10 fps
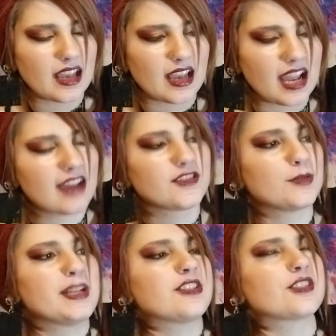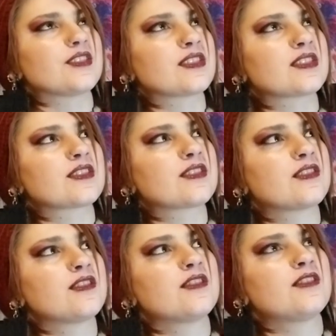I have no patience
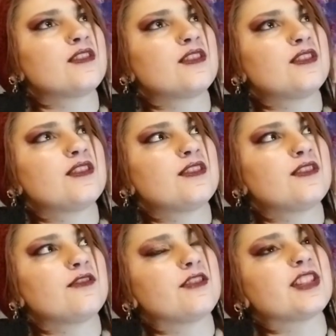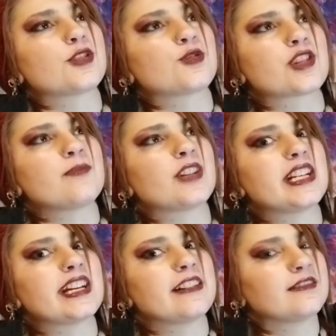for this regime right
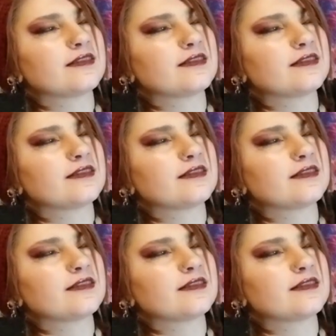now.